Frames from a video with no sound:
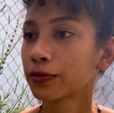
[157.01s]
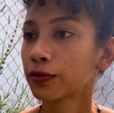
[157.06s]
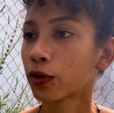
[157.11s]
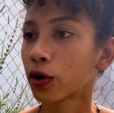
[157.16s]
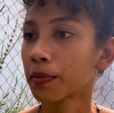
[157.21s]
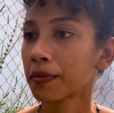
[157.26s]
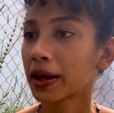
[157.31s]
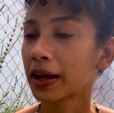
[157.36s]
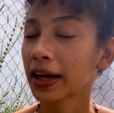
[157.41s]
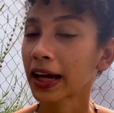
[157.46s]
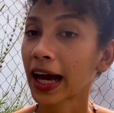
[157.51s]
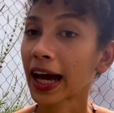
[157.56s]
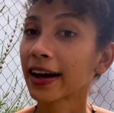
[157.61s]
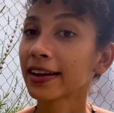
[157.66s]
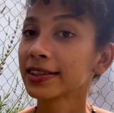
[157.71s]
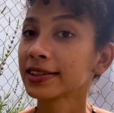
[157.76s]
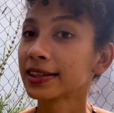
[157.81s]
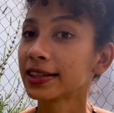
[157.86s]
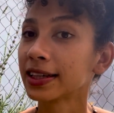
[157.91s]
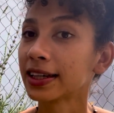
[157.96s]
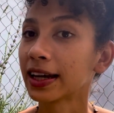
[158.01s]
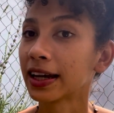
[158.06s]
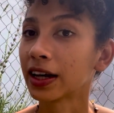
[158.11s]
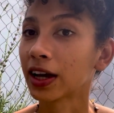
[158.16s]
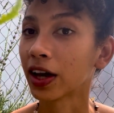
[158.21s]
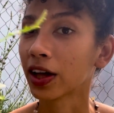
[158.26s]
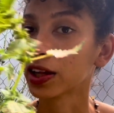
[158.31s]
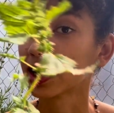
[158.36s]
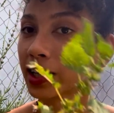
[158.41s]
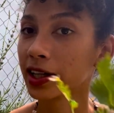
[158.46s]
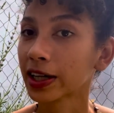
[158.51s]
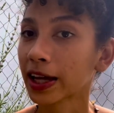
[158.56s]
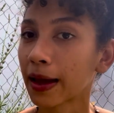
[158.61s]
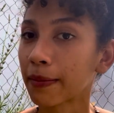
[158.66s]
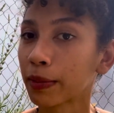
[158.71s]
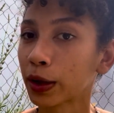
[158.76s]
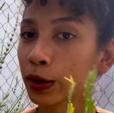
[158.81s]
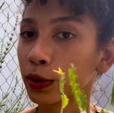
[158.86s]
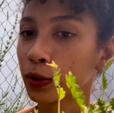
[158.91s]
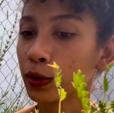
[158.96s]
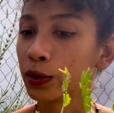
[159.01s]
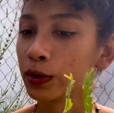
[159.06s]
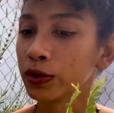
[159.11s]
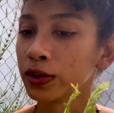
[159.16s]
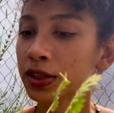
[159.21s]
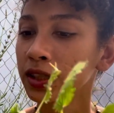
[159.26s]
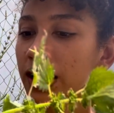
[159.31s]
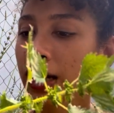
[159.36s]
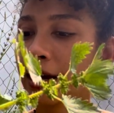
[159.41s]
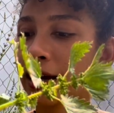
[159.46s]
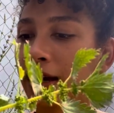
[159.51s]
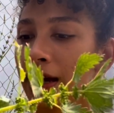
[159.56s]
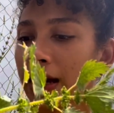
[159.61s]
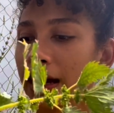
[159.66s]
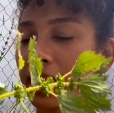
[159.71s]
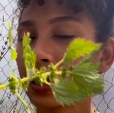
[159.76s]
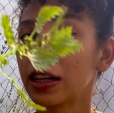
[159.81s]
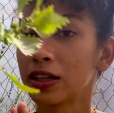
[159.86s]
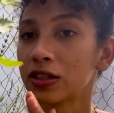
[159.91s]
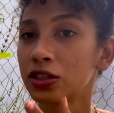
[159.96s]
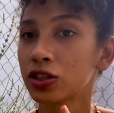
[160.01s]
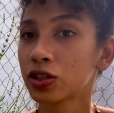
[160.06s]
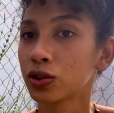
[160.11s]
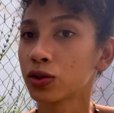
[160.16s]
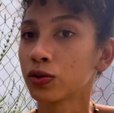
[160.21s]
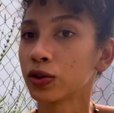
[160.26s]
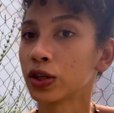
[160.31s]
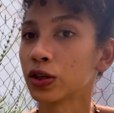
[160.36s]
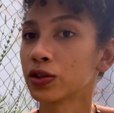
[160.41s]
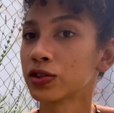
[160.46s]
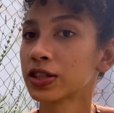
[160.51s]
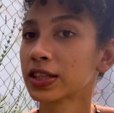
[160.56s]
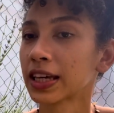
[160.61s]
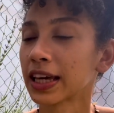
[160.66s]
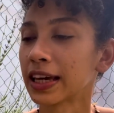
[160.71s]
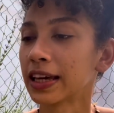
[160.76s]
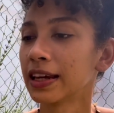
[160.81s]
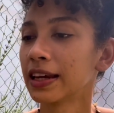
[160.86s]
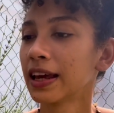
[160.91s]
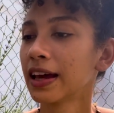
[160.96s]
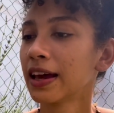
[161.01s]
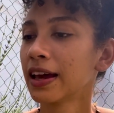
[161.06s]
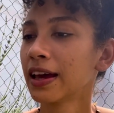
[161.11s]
formic acid, and other chemicals into your skin.